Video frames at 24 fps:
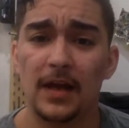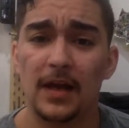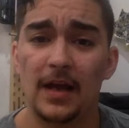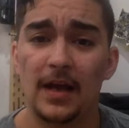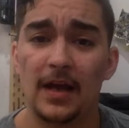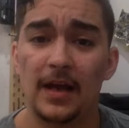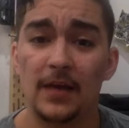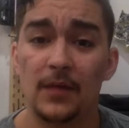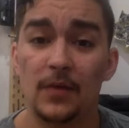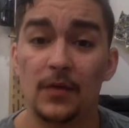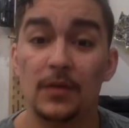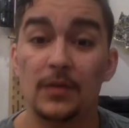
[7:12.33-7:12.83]

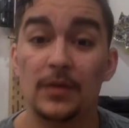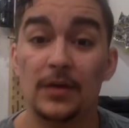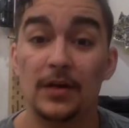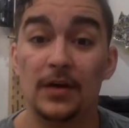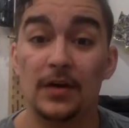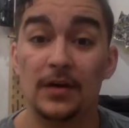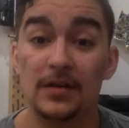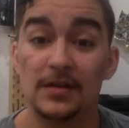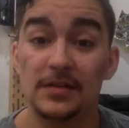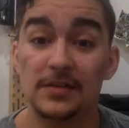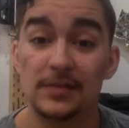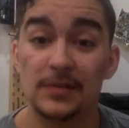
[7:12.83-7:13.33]
And I want to be
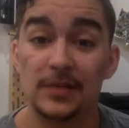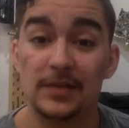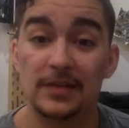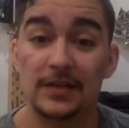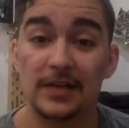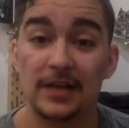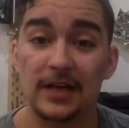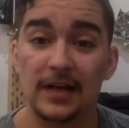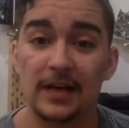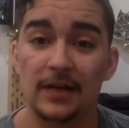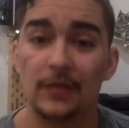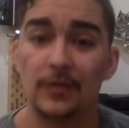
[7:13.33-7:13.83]
honest about
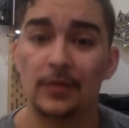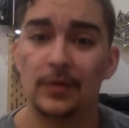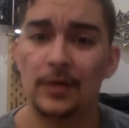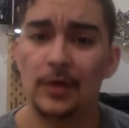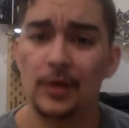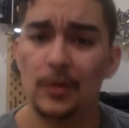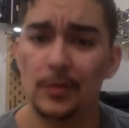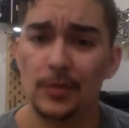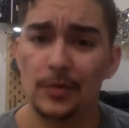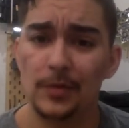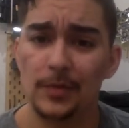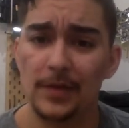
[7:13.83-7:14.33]
that. And I want to be
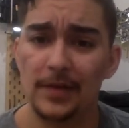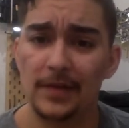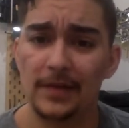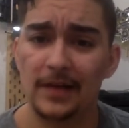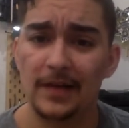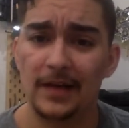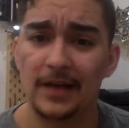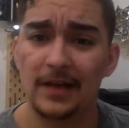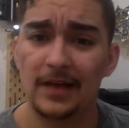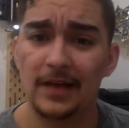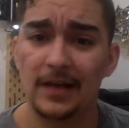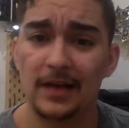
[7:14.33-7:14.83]
open about
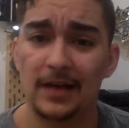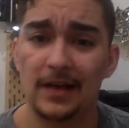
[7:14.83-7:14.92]
that.